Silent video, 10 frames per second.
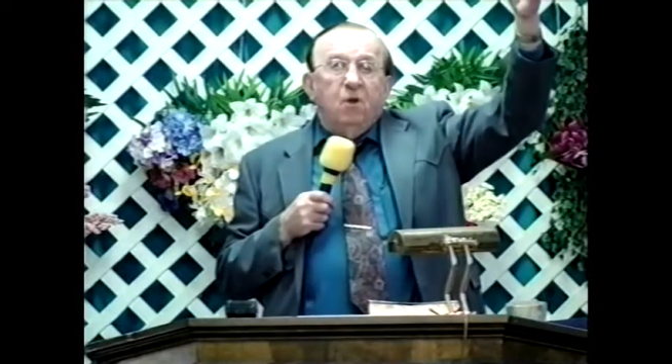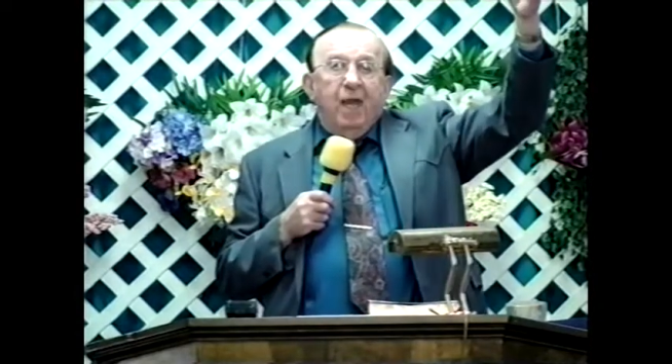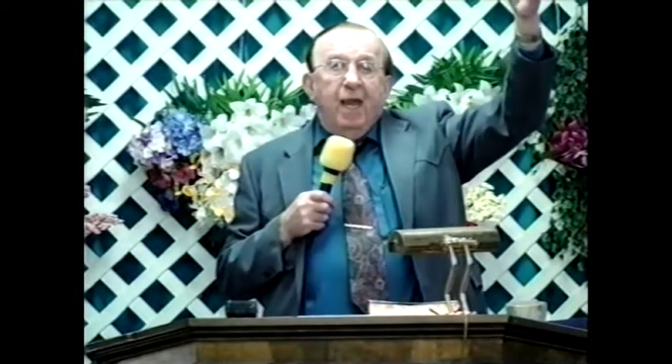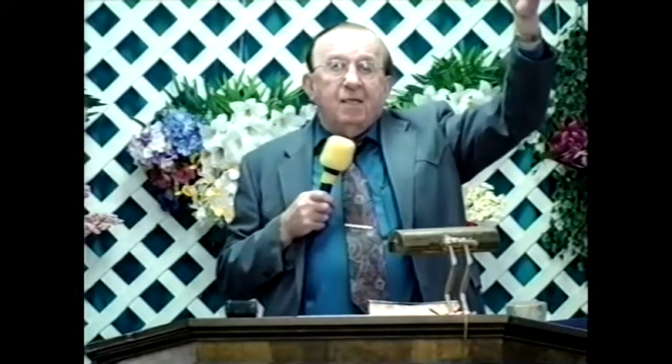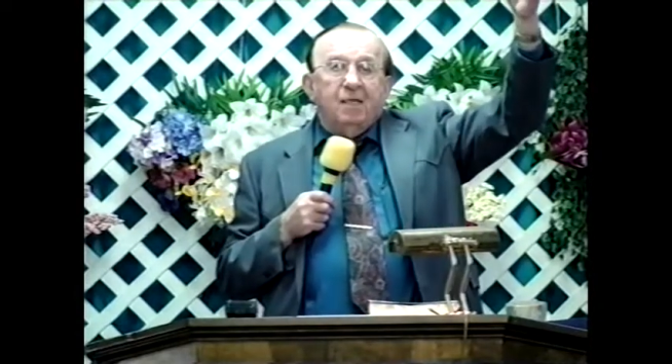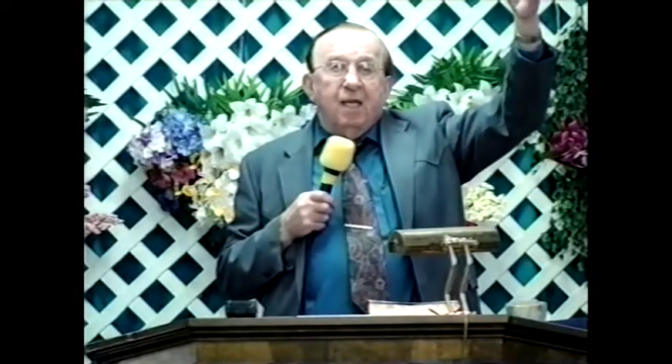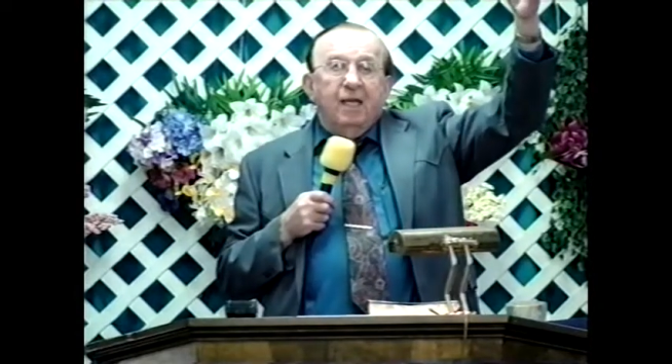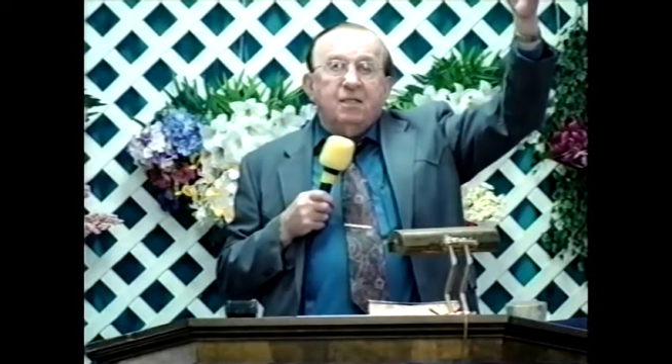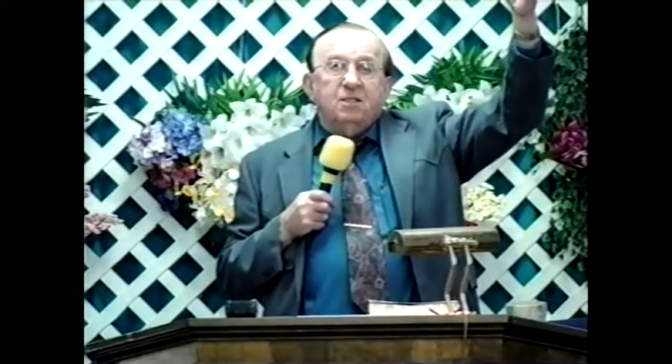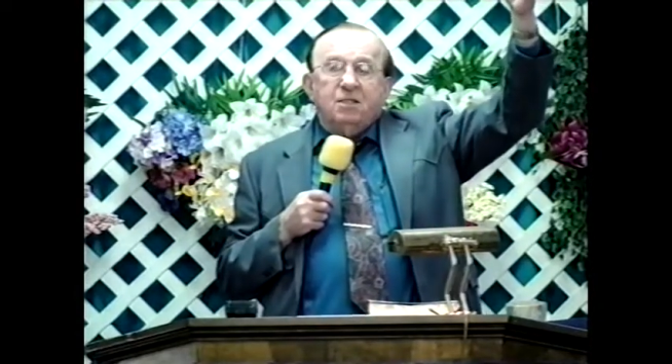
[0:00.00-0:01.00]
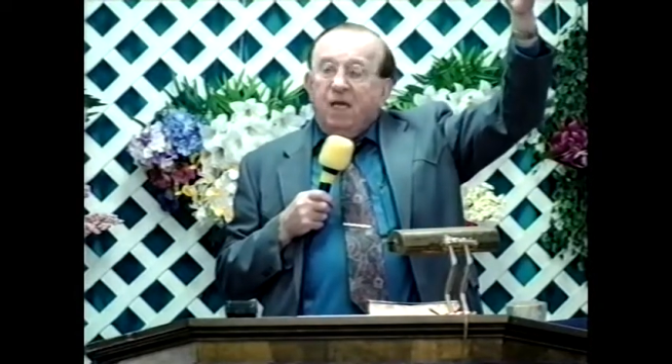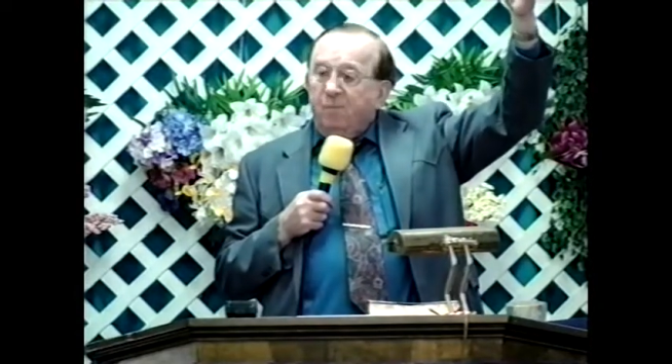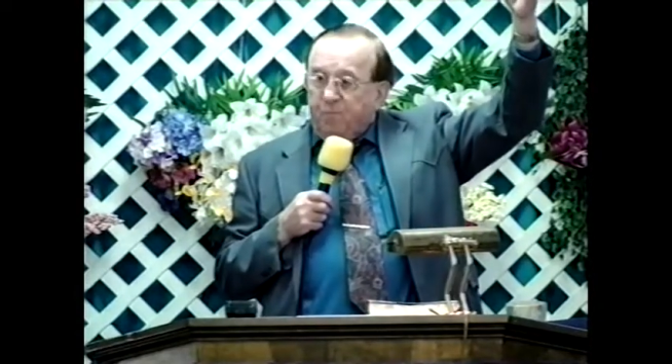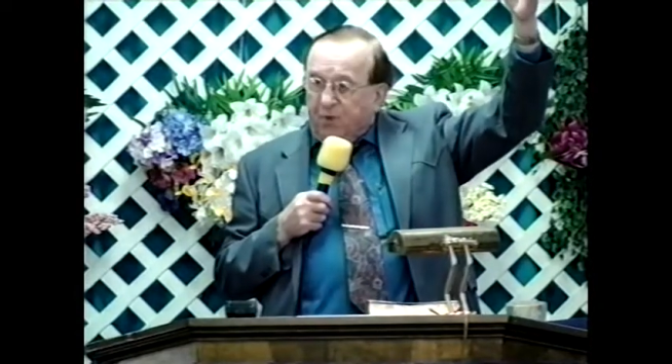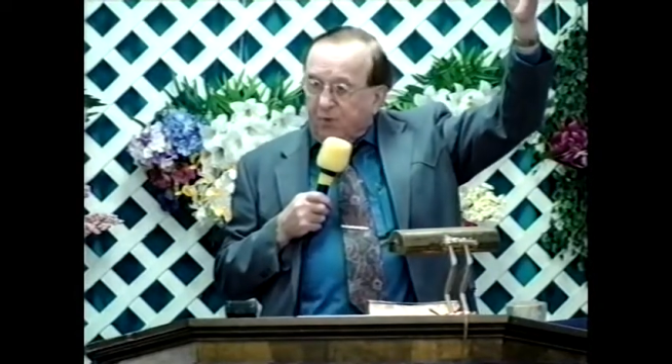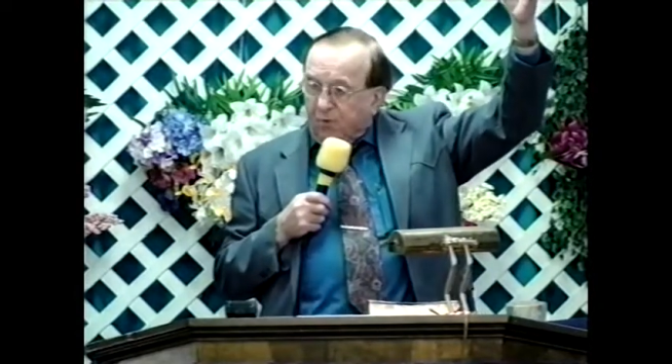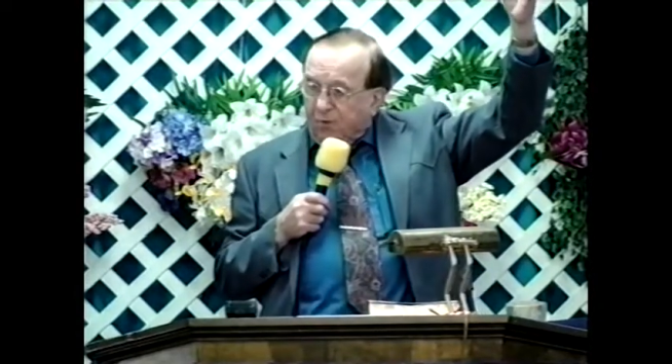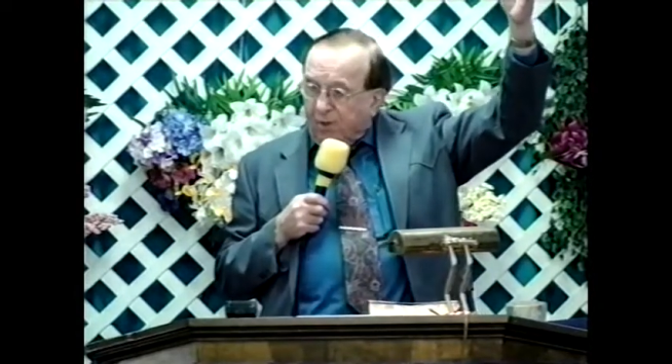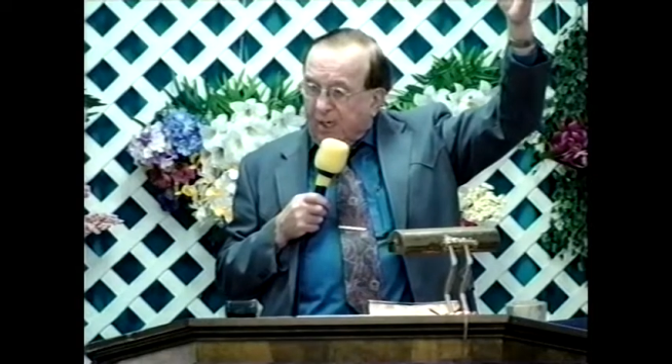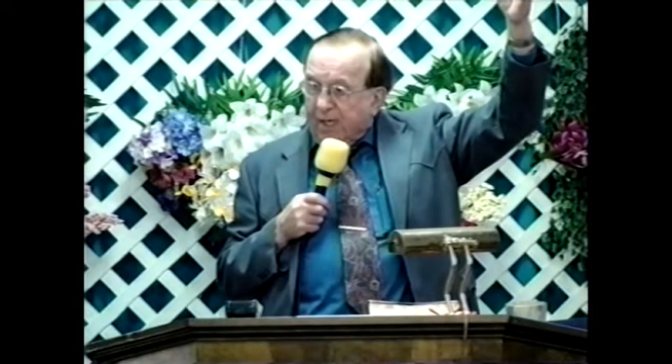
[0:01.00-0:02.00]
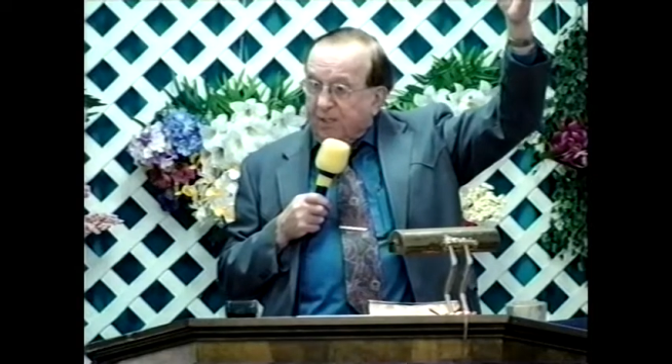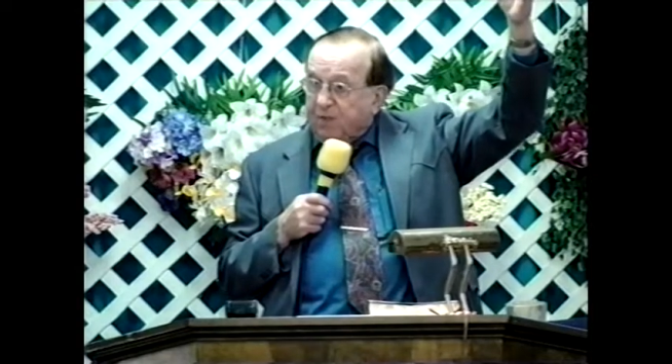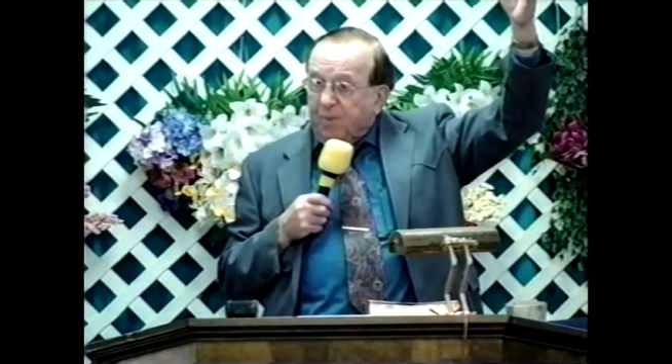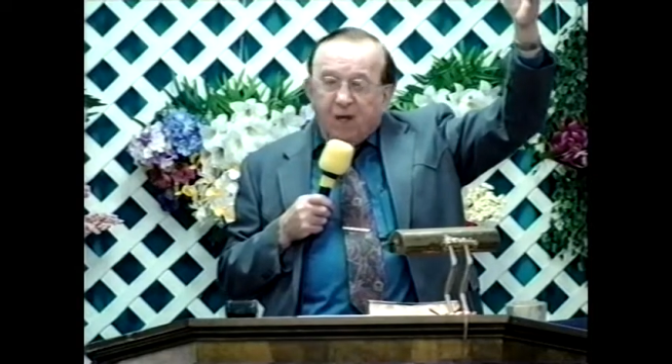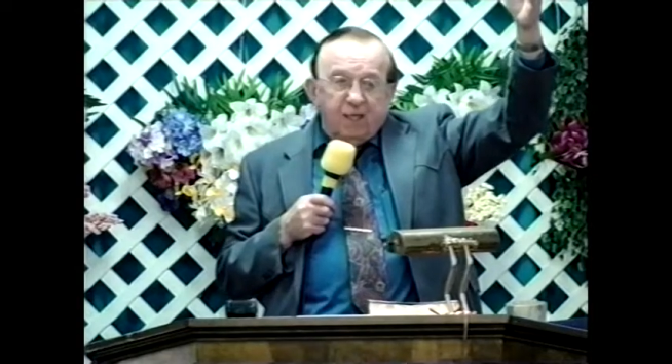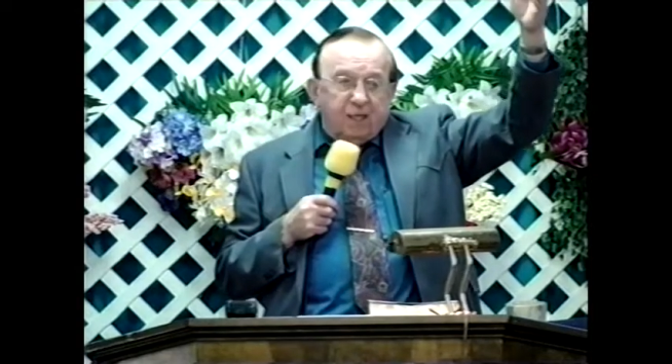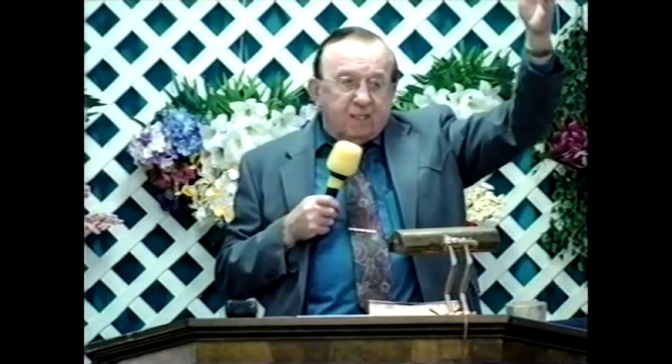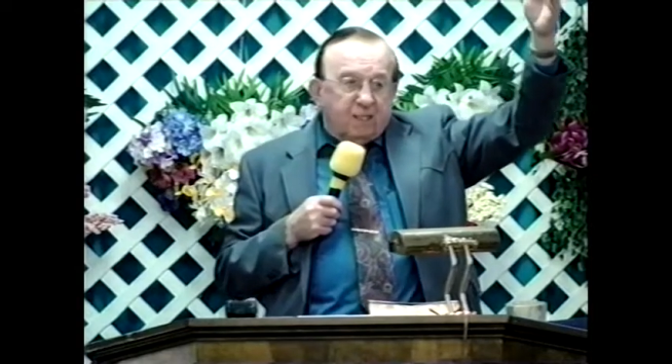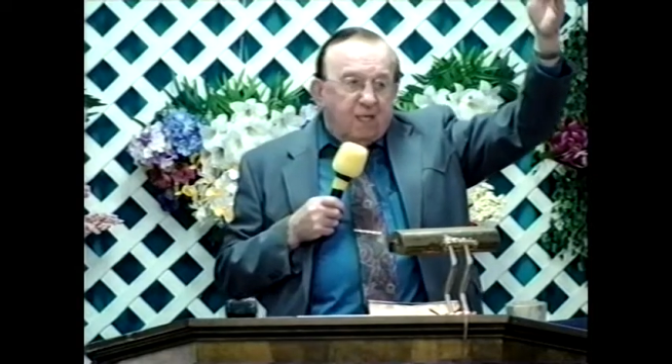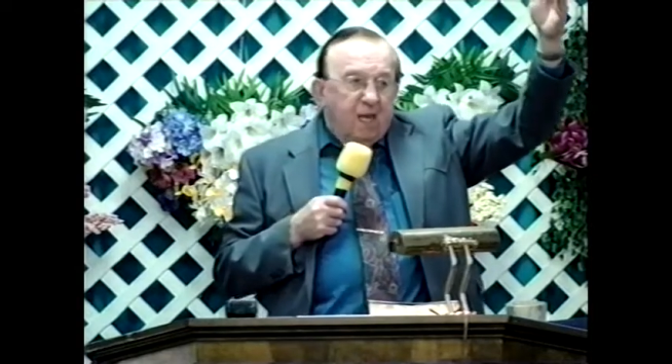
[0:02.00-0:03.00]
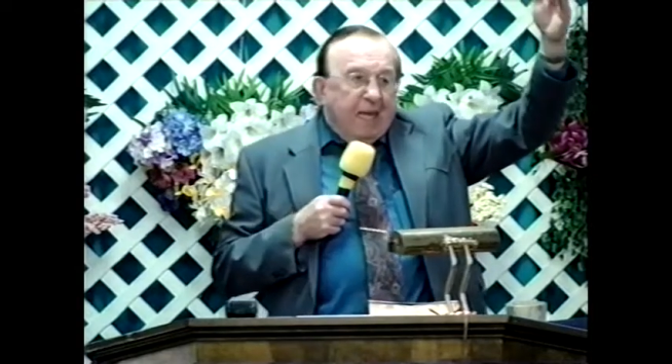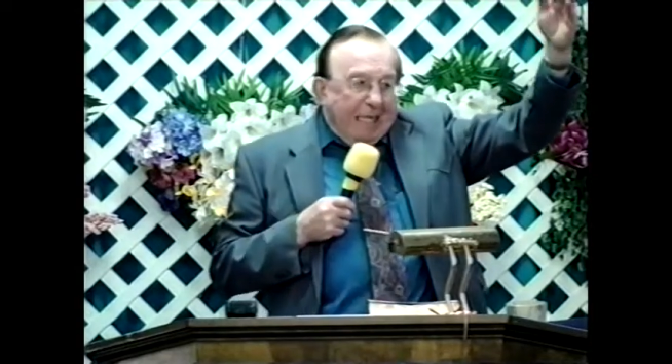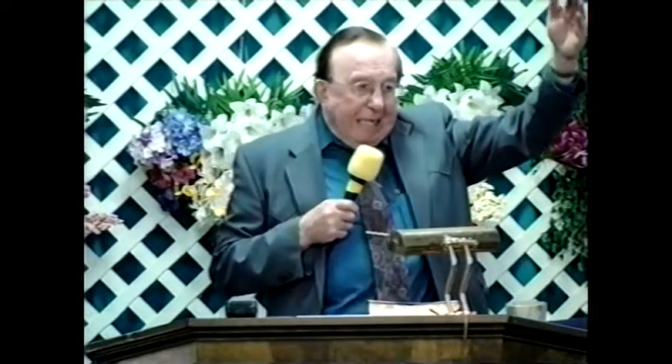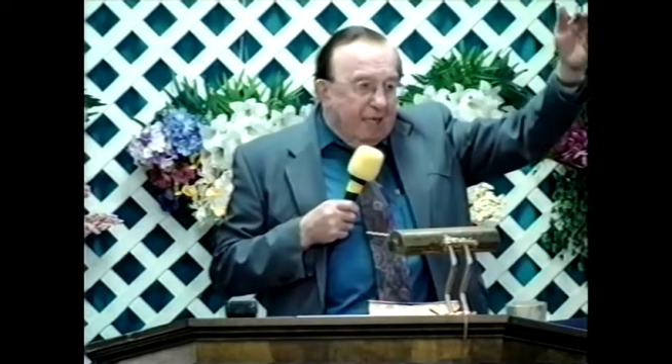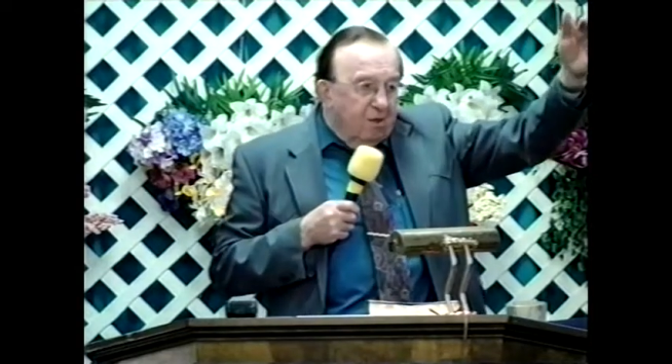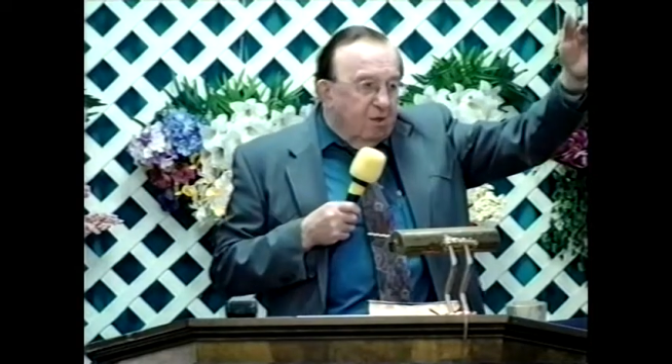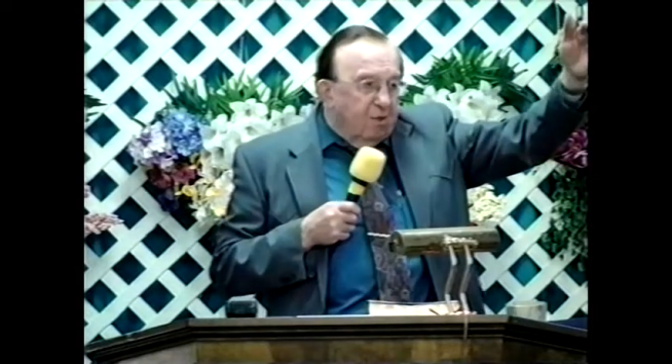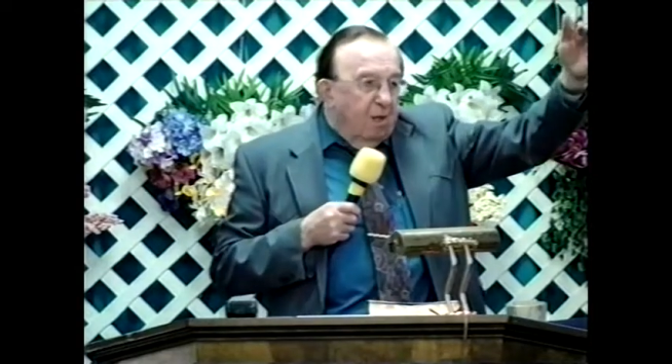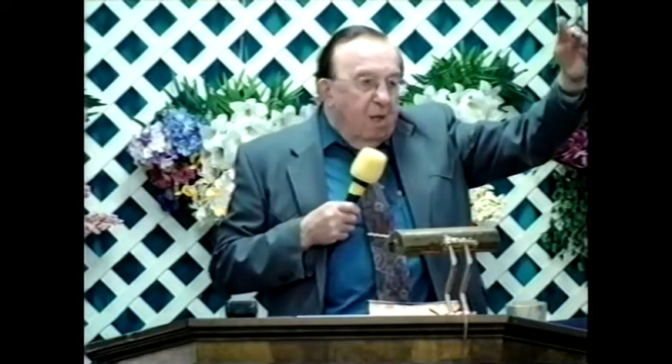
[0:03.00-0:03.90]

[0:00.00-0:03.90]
wonderful and cleansed and pure and spotless.